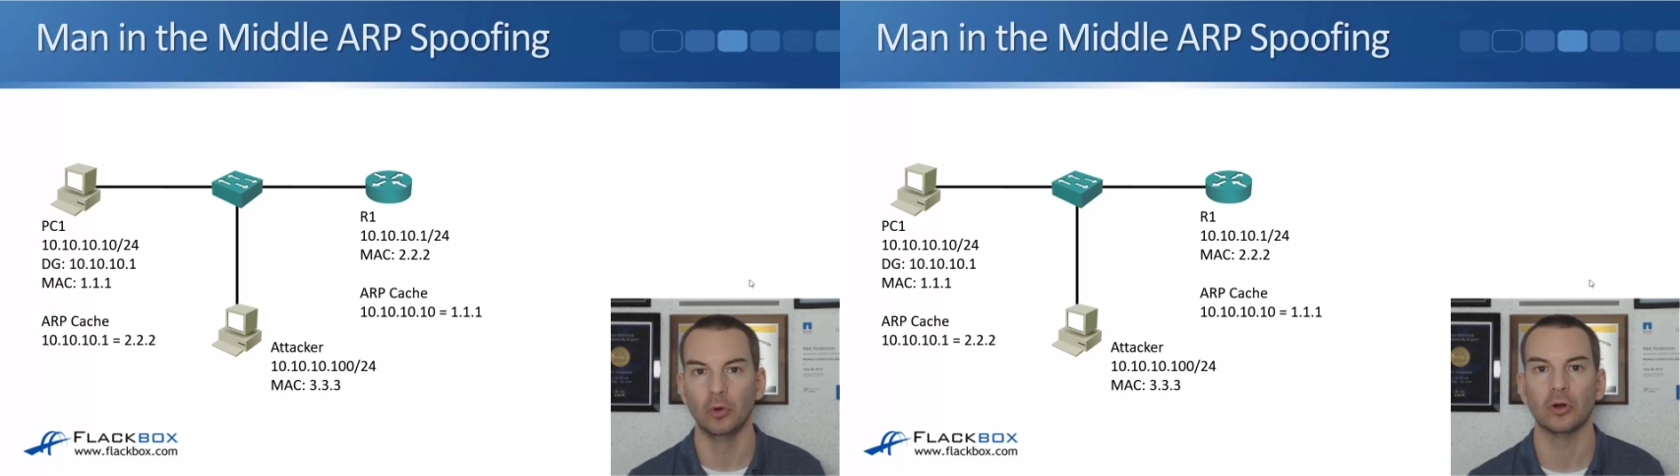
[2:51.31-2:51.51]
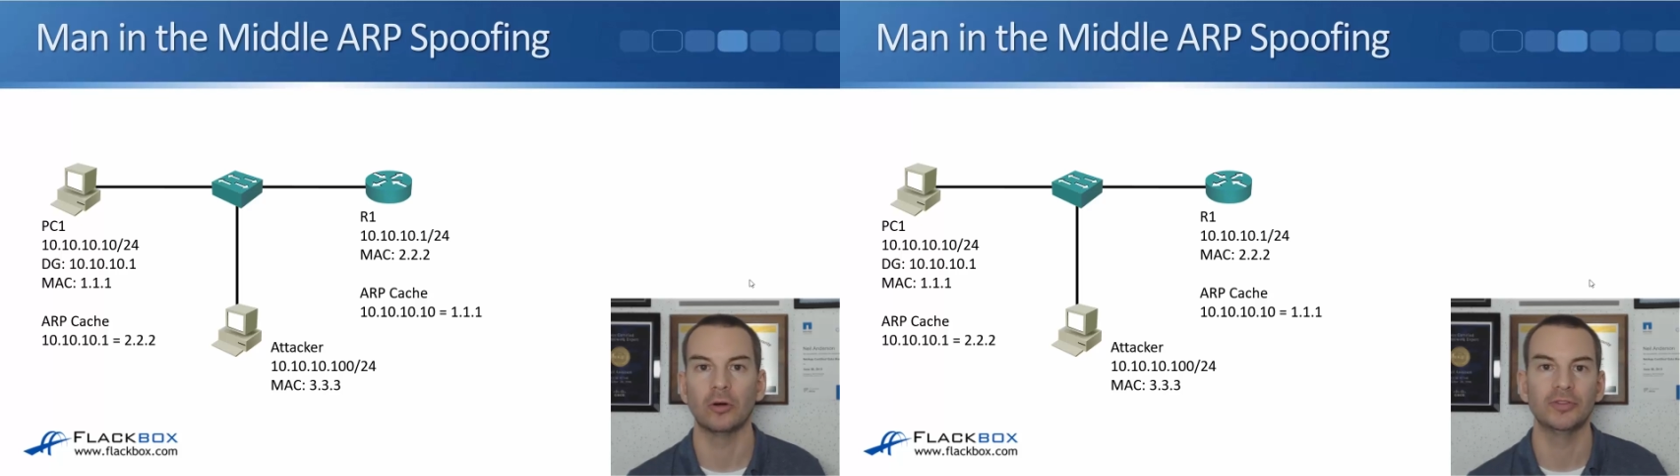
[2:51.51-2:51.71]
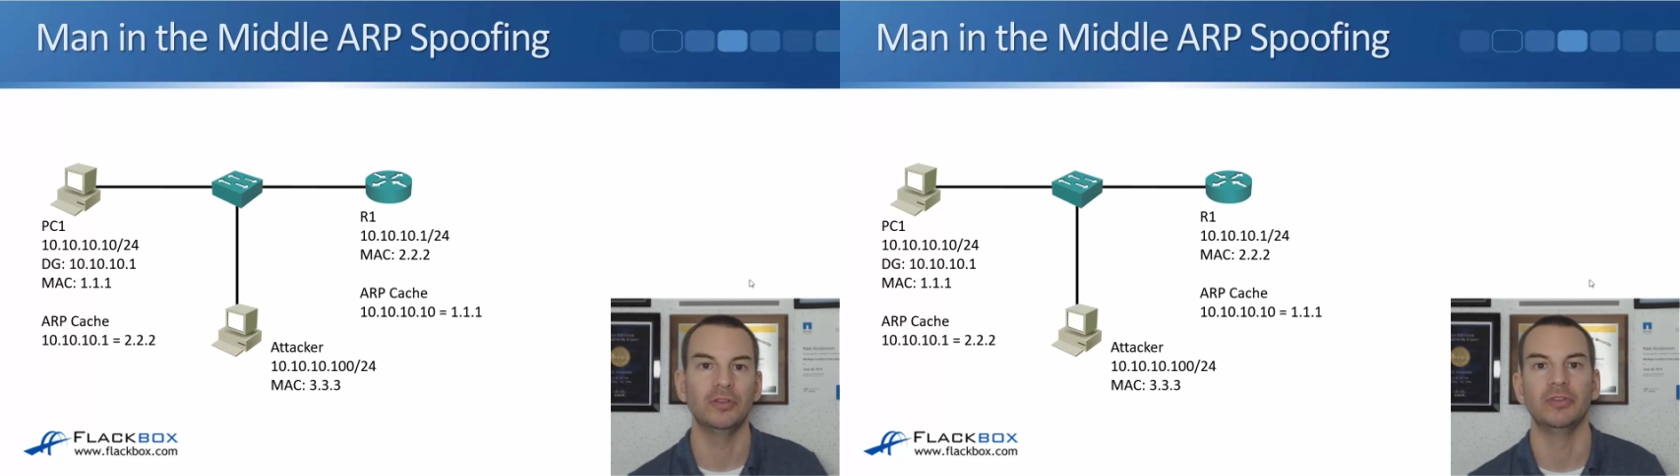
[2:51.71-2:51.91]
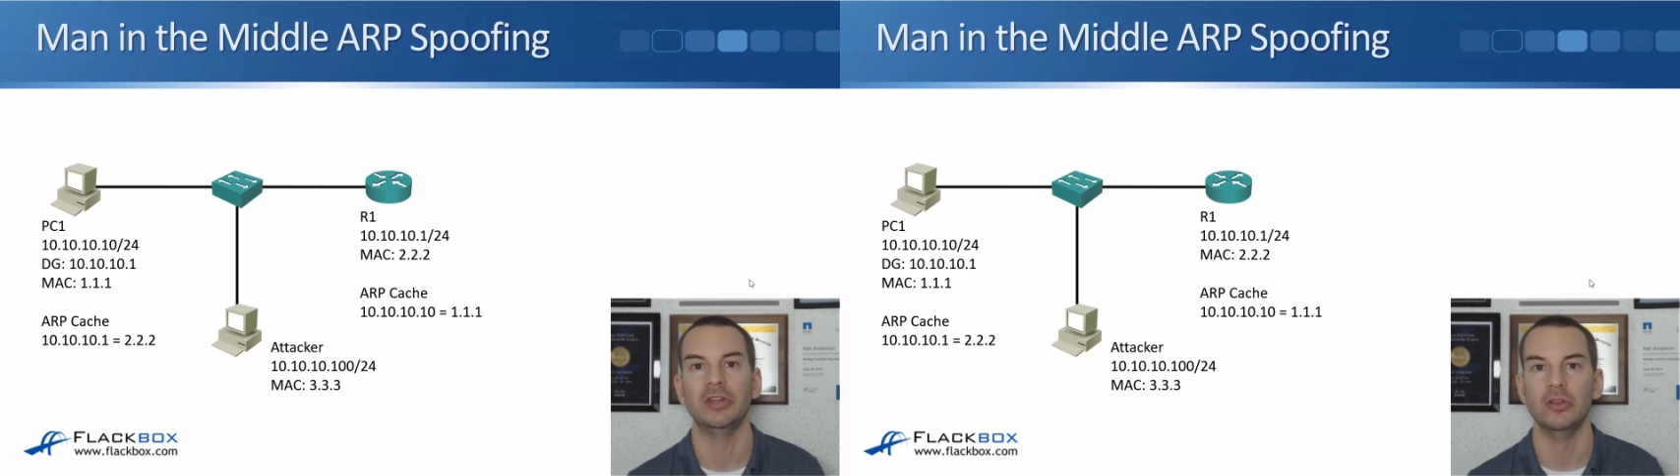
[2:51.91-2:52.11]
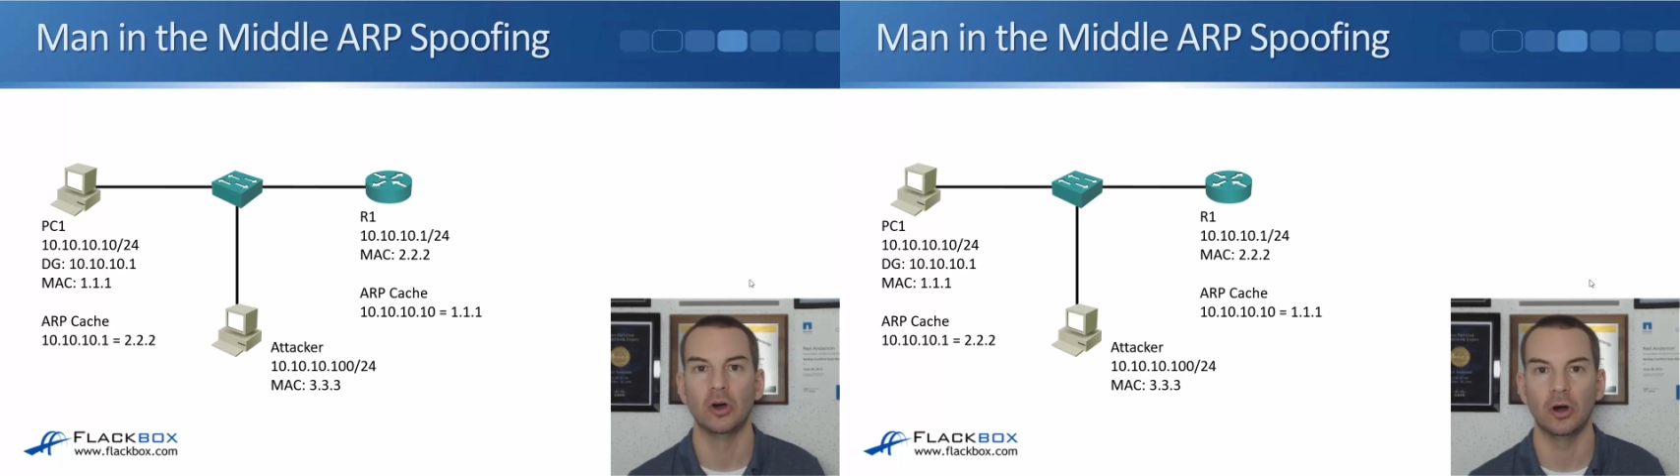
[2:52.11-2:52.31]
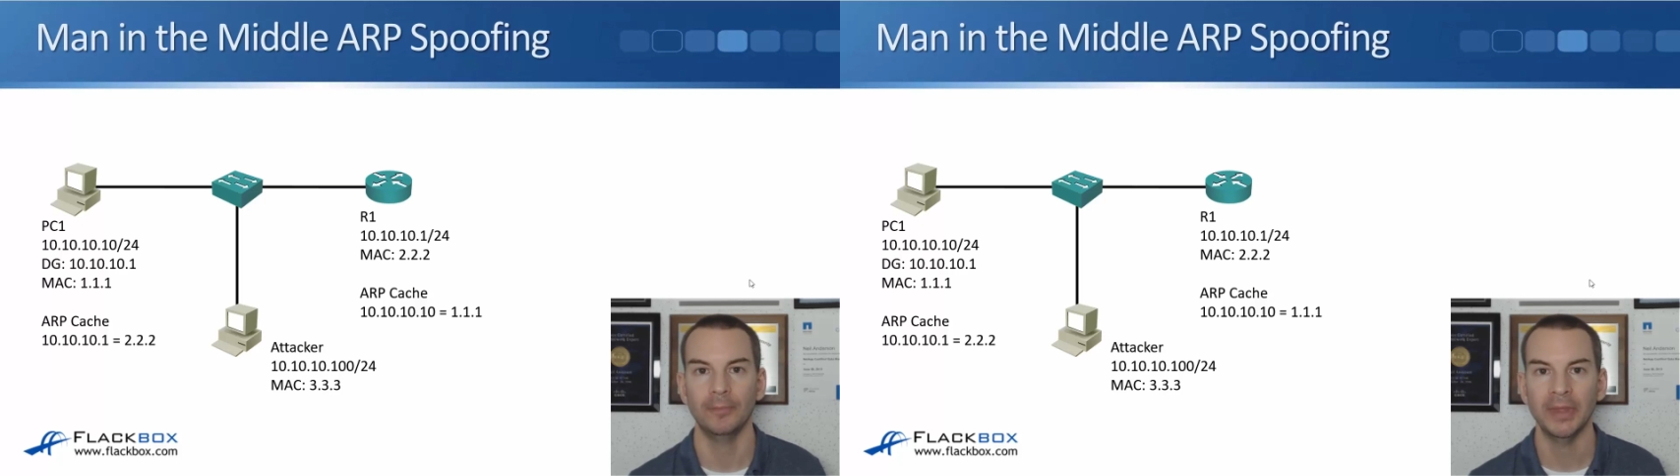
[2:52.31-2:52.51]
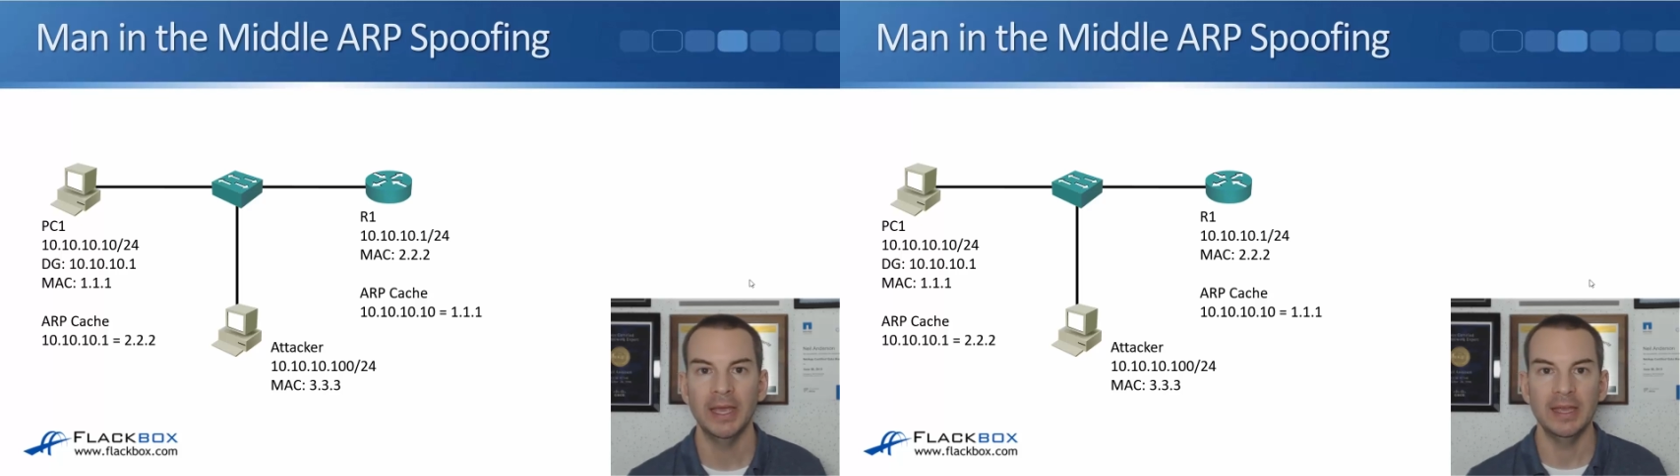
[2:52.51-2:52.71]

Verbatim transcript: more often than not,